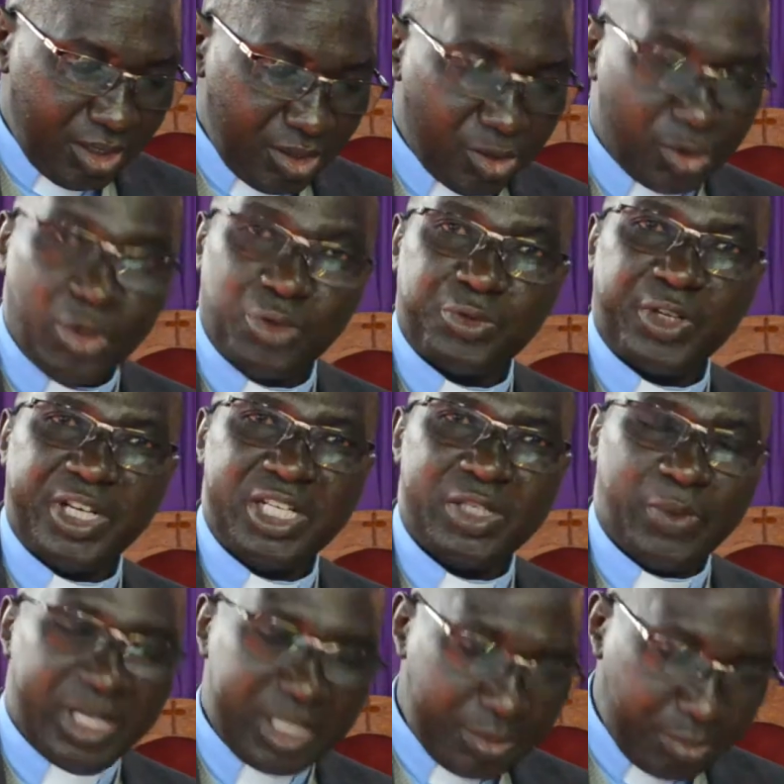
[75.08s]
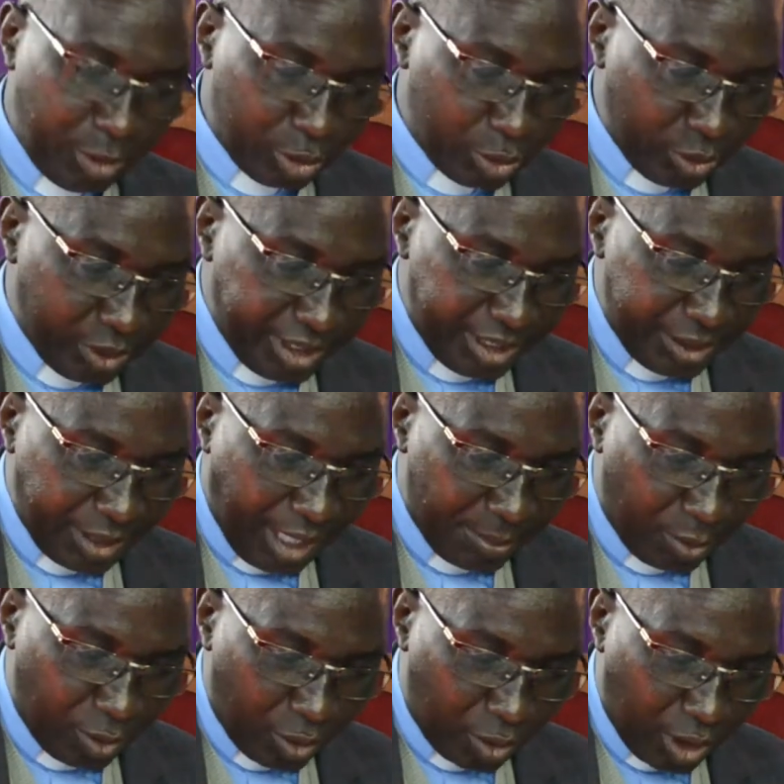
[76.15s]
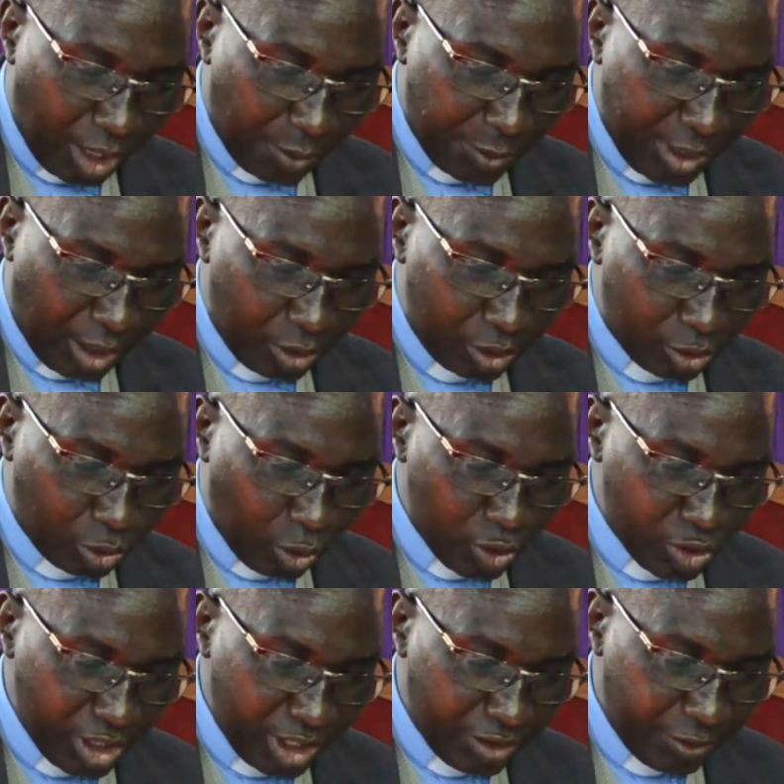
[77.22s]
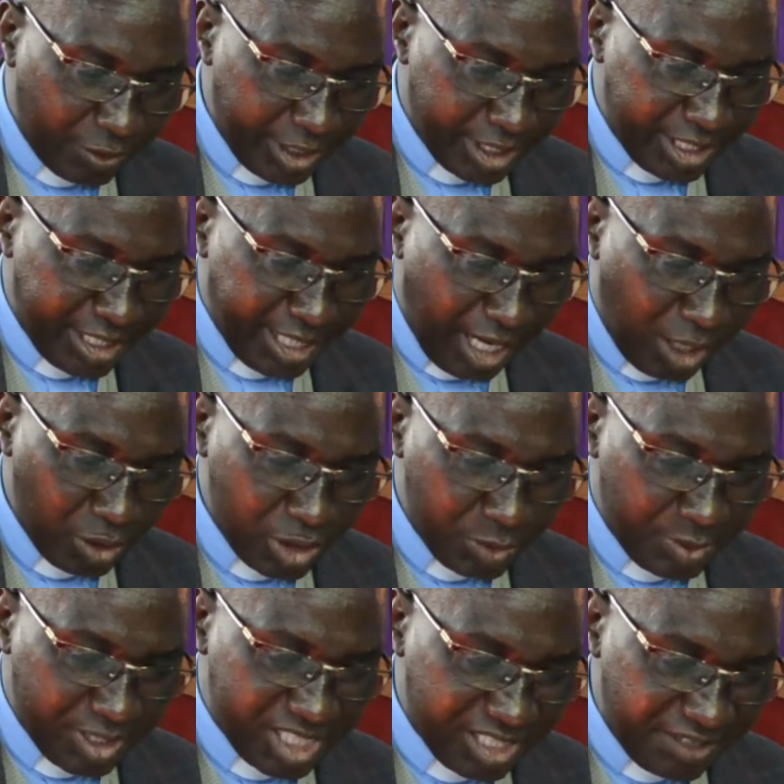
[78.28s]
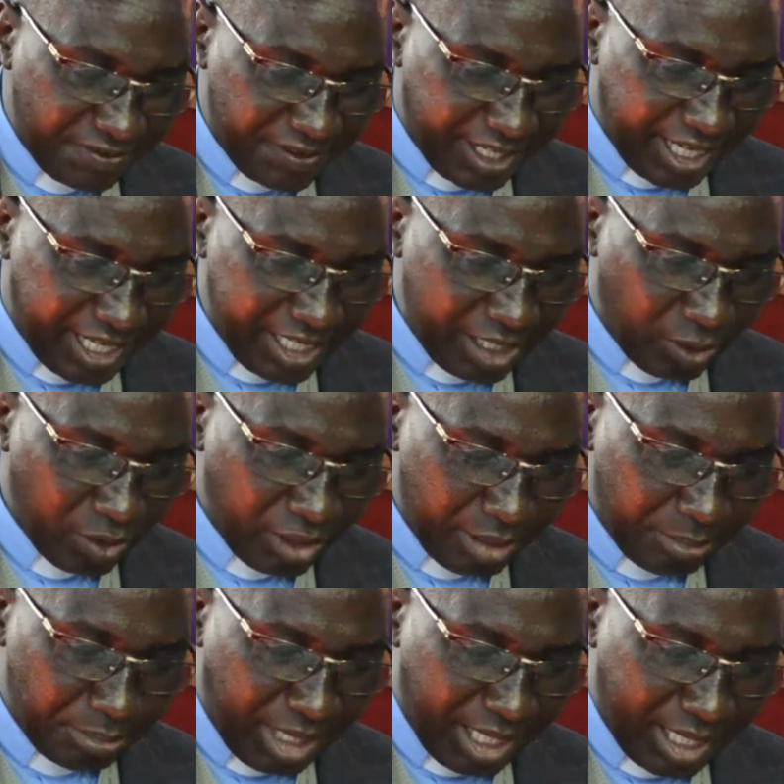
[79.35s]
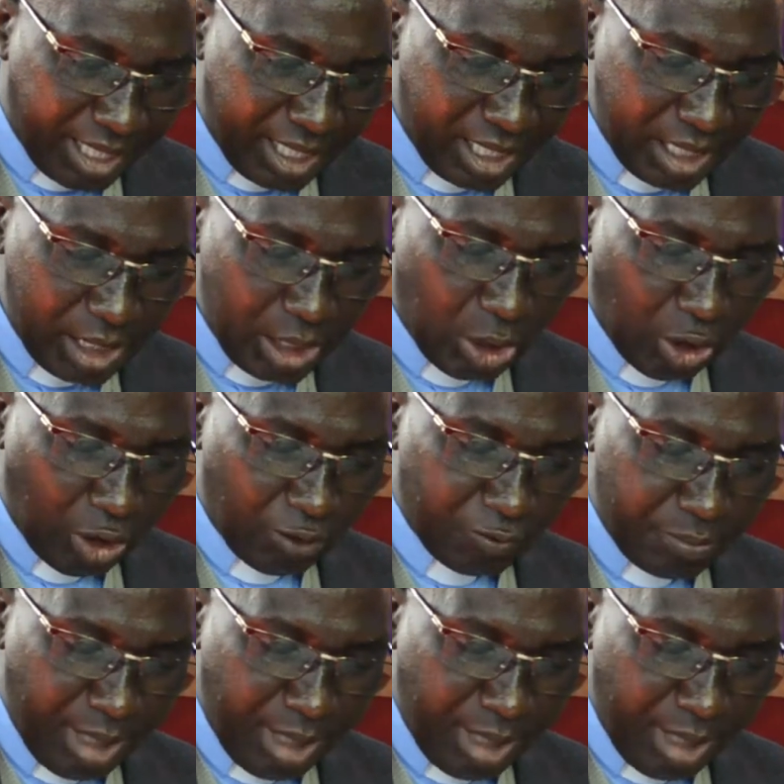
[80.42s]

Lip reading: So friends, once more today, we are going to concentrate now specifically on the manner of